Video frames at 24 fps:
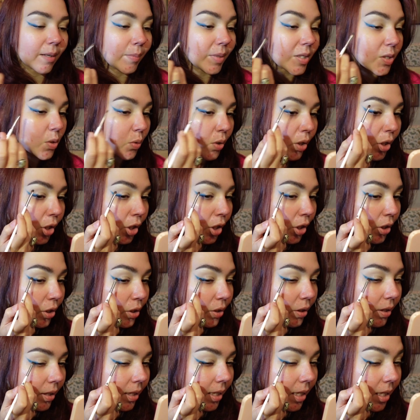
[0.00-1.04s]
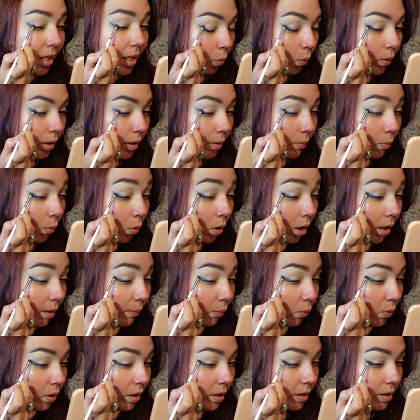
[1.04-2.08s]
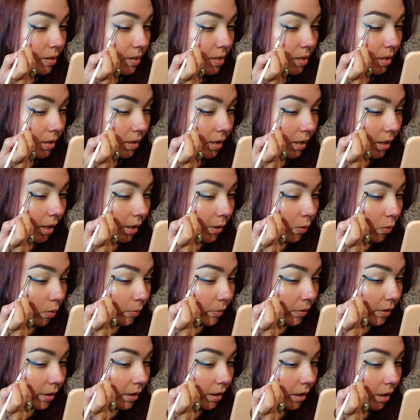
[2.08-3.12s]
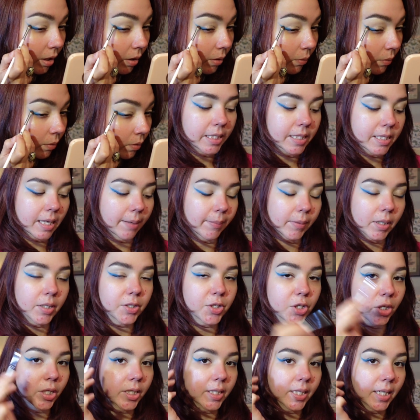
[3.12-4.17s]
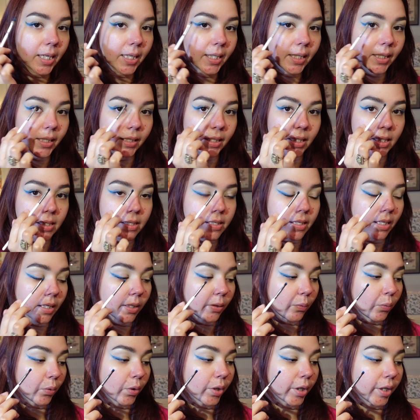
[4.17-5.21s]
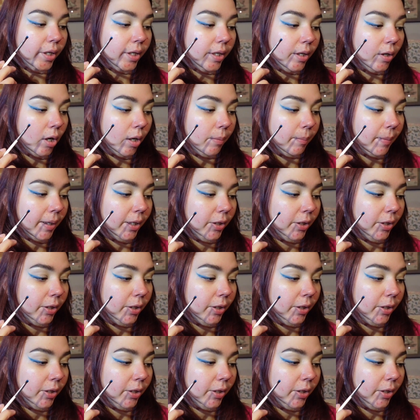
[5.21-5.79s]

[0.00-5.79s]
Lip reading: be sort of curly, pointed more upwards than I normally go. I'm gonna start taking this inward on my